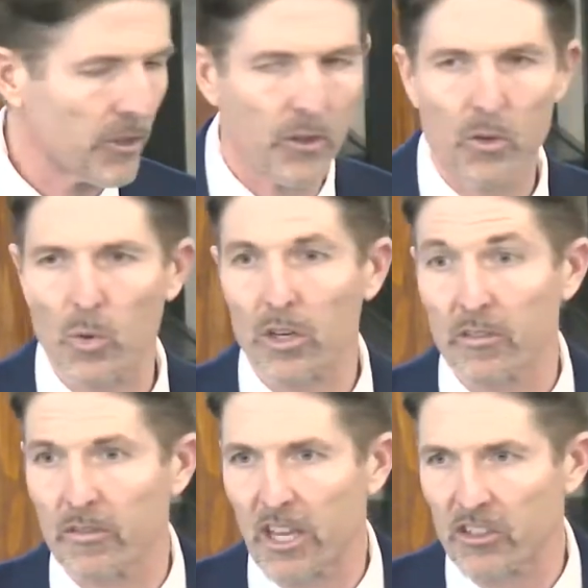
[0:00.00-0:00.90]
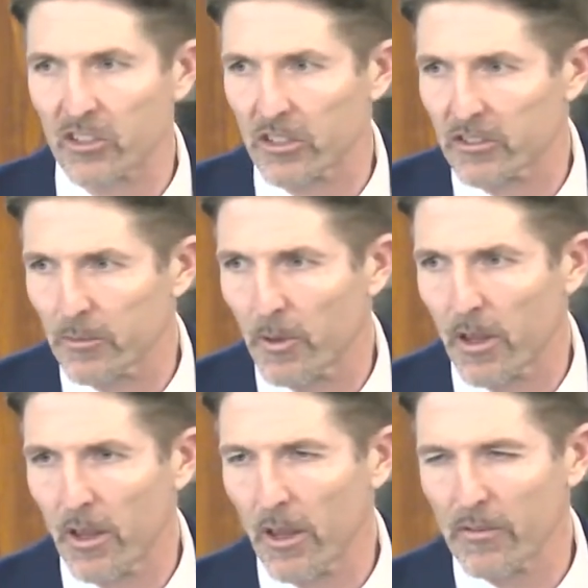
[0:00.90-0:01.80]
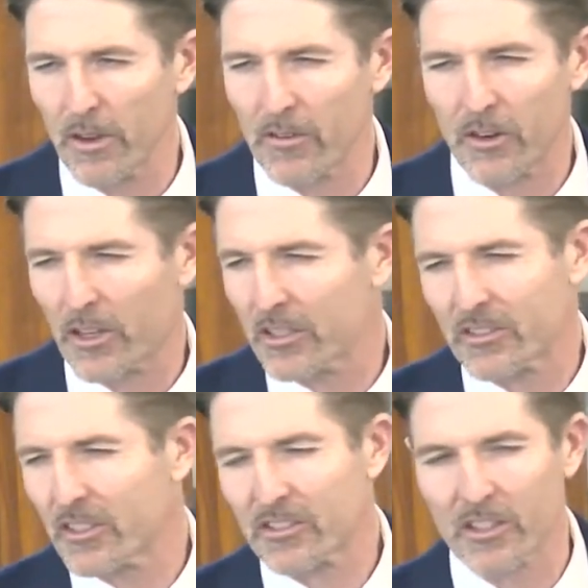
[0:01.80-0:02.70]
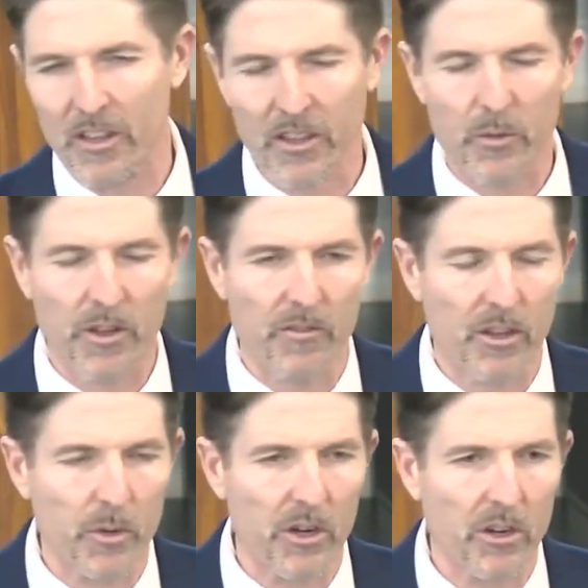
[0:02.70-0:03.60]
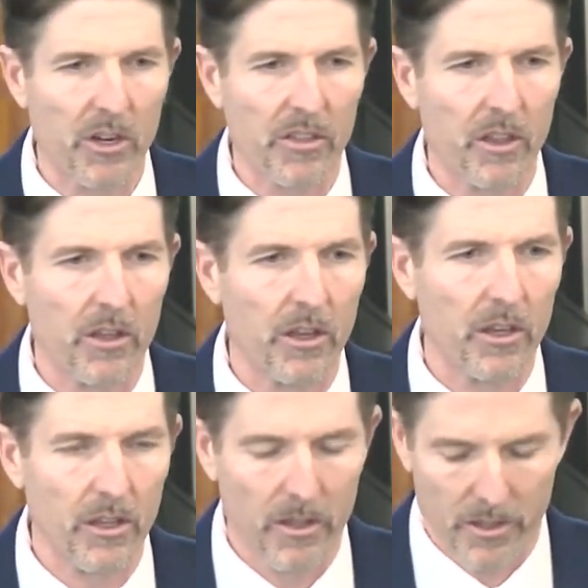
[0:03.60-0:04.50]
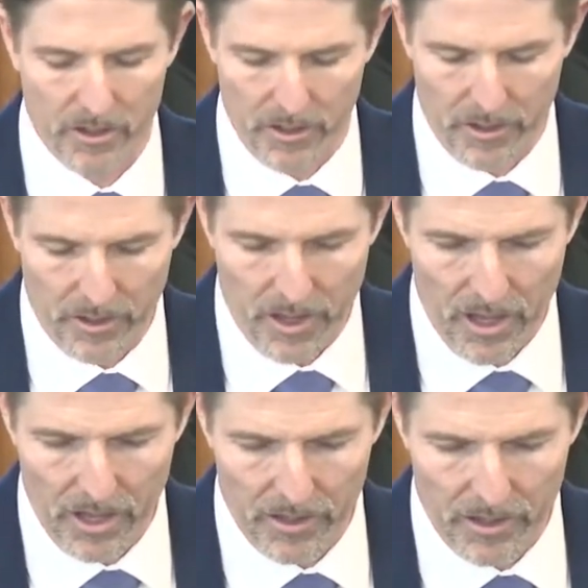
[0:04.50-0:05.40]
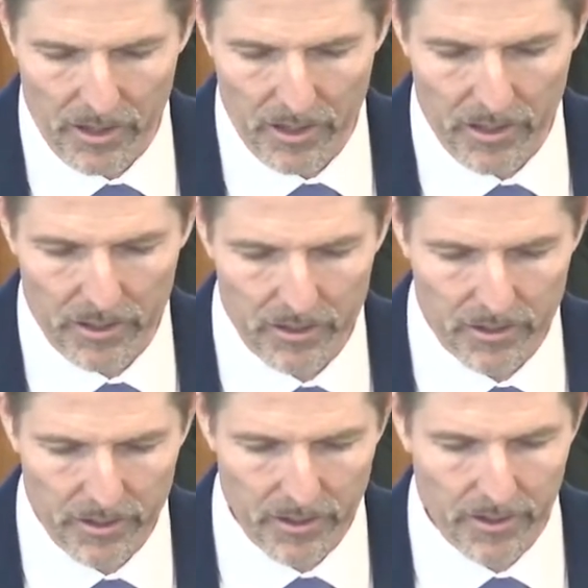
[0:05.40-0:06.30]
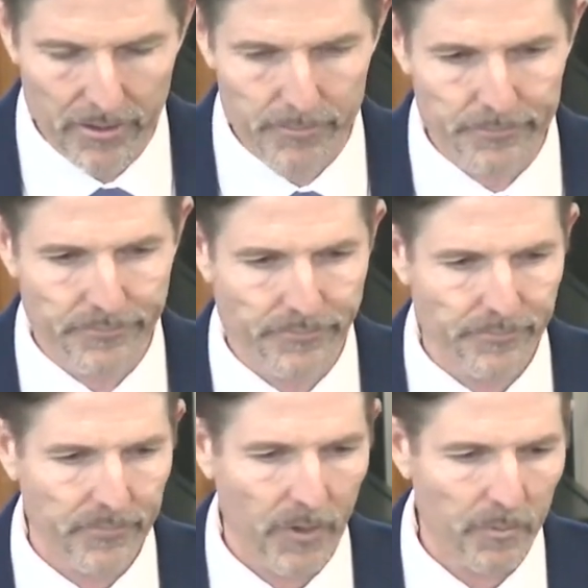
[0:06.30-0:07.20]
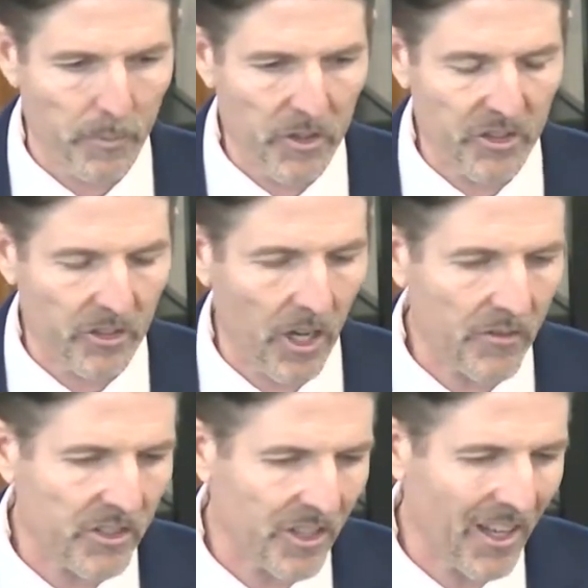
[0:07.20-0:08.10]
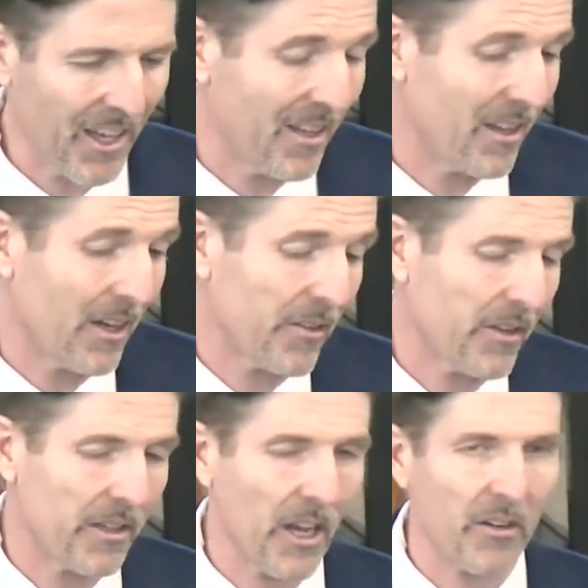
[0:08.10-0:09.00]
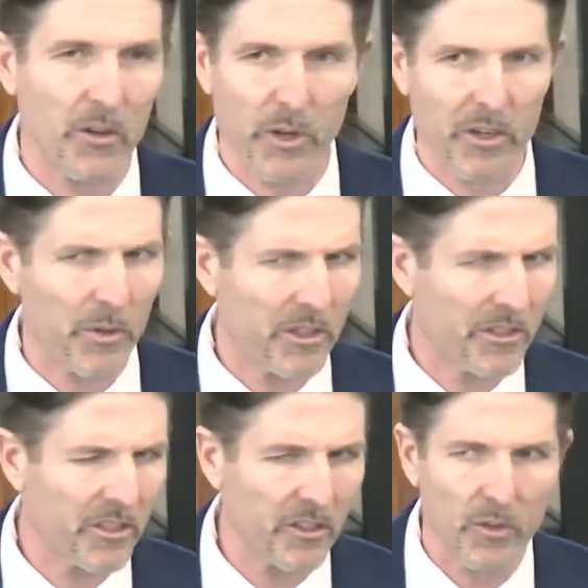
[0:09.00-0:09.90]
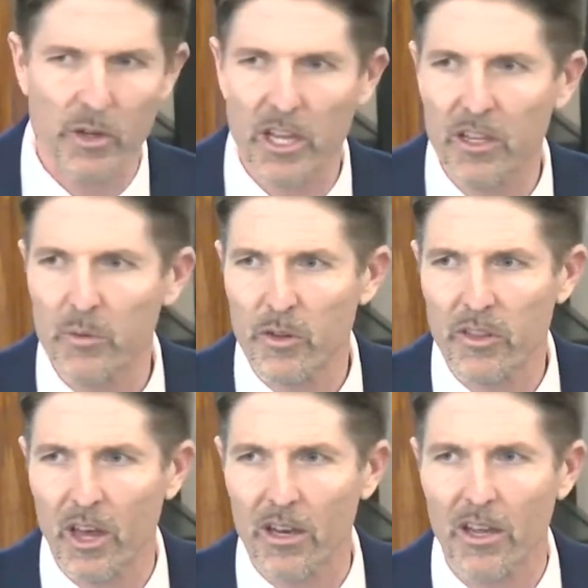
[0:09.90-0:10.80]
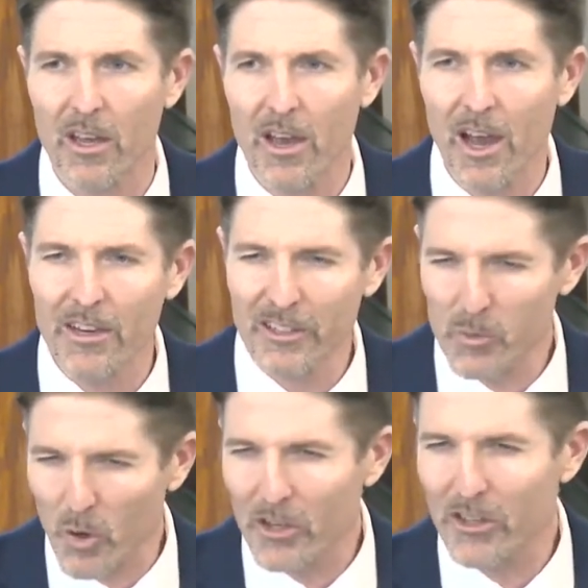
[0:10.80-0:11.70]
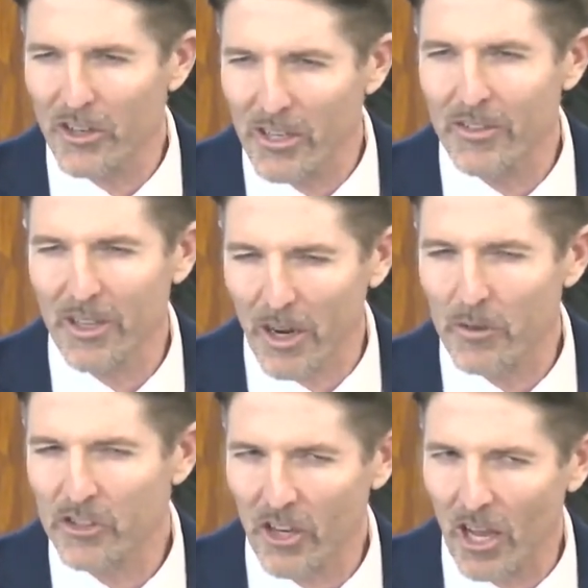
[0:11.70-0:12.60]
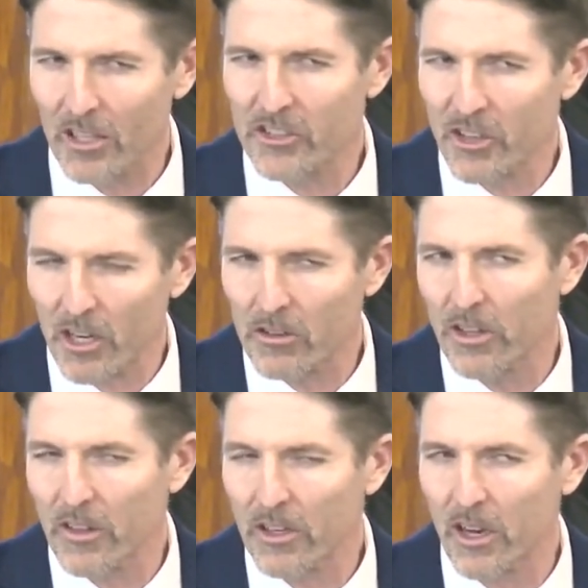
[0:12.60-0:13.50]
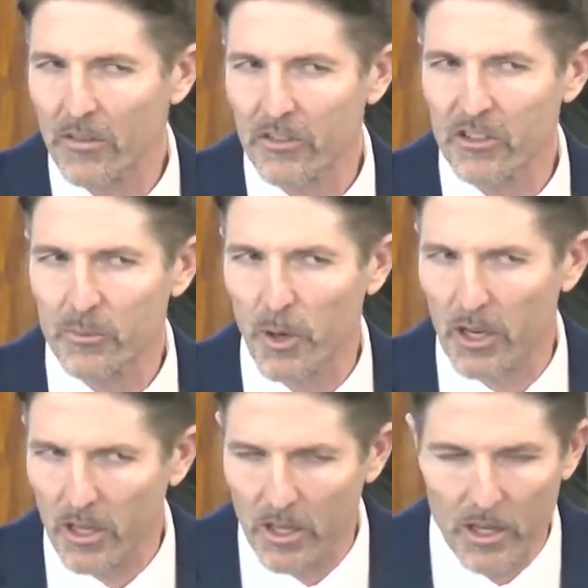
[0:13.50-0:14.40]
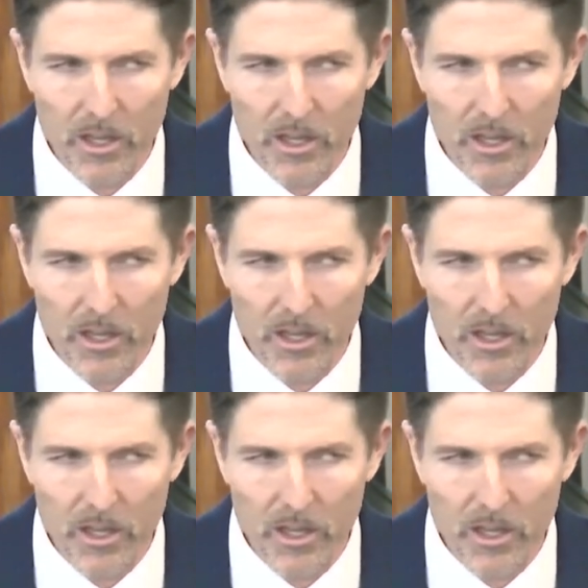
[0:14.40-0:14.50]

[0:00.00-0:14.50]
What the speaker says: to do the work of evangelism. Very, very consistent, I think, with everything we heard at the missions conference. I doubt anyone here would disagree with that. I did wonder, even, and I was challenged not only at the conference, but